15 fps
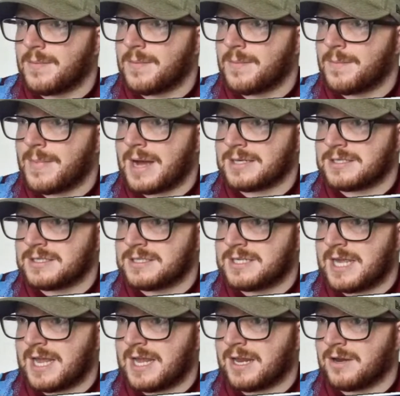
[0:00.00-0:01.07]
Matson
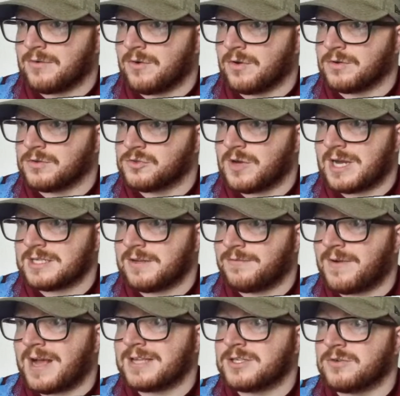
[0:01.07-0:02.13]
taking a run. Tries to
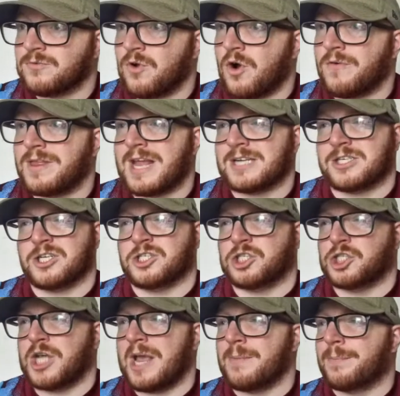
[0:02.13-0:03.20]
find Zarori. That's a
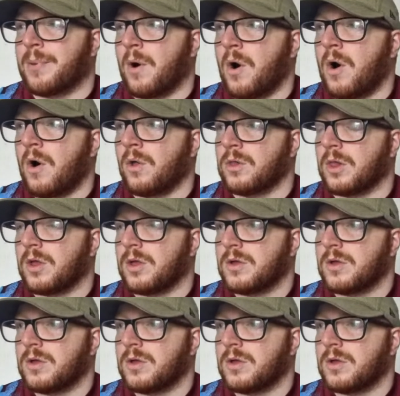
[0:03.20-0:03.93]
shit ball.